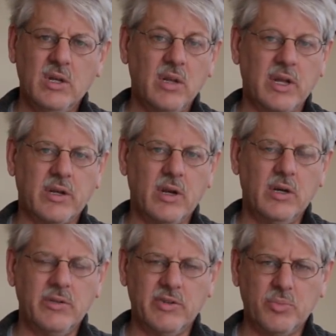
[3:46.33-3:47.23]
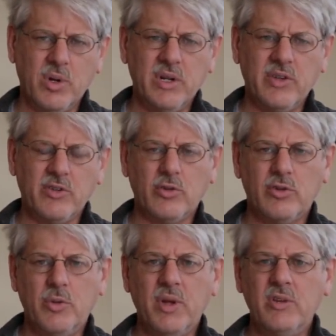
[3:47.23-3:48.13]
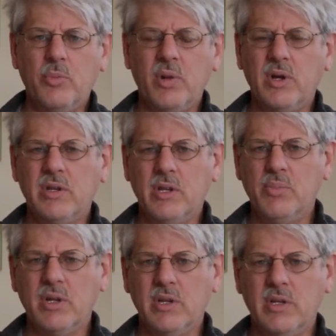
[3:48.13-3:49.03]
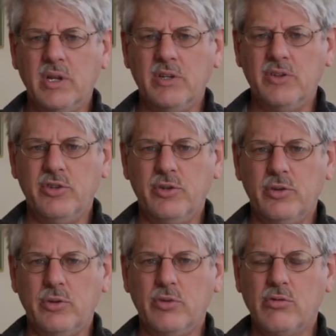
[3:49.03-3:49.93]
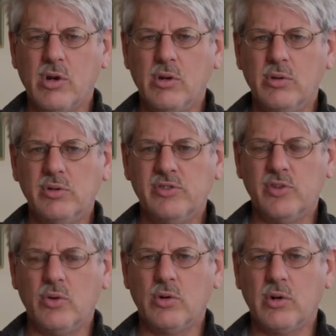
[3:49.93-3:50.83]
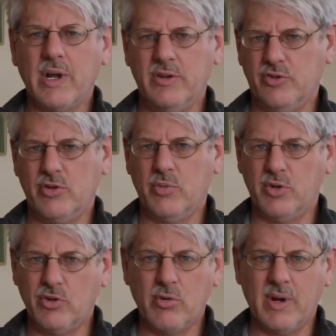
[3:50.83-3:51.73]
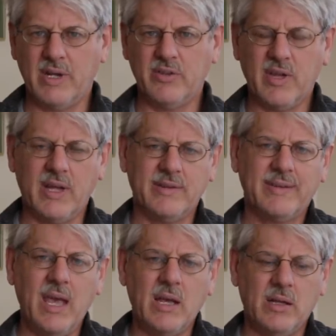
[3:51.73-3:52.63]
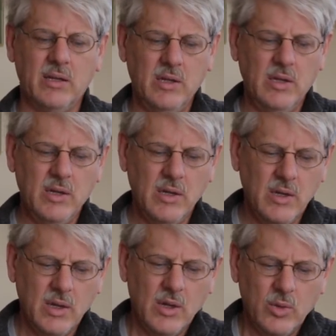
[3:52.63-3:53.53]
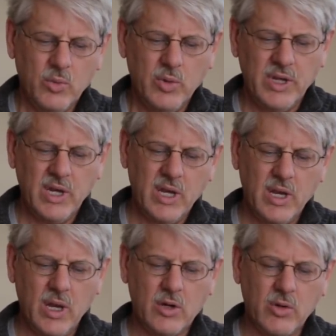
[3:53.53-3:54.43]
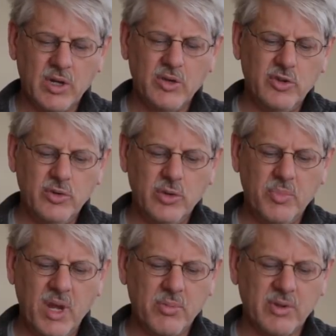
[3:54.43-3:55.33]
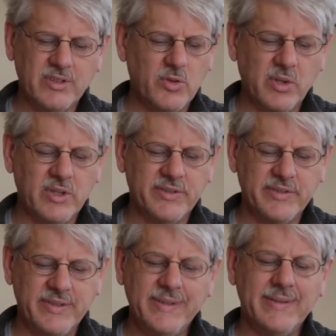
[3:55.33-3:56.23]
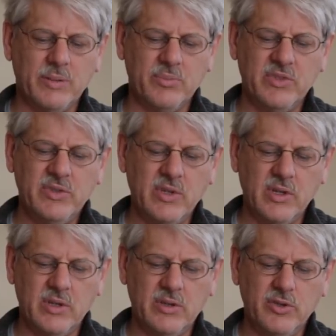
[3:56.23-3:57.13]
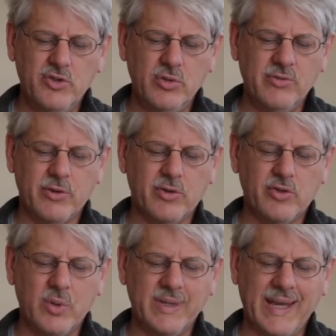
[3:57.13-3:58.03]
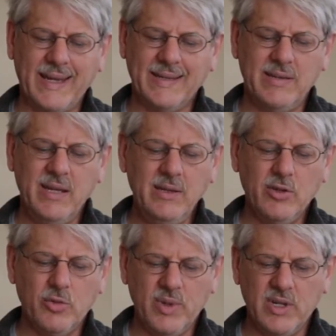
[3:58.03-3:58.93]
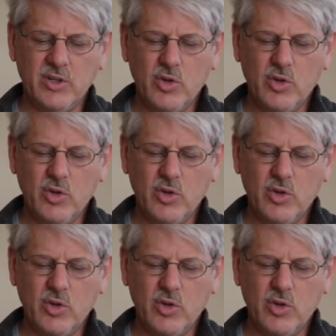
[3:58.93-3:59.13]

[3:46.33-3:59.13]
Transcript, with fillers: like all of its predecessors, depends upon the ability to grow, store, and distribute grains at scale. We, according to a paper in Soil Systems on June 1st, 2018, there's been a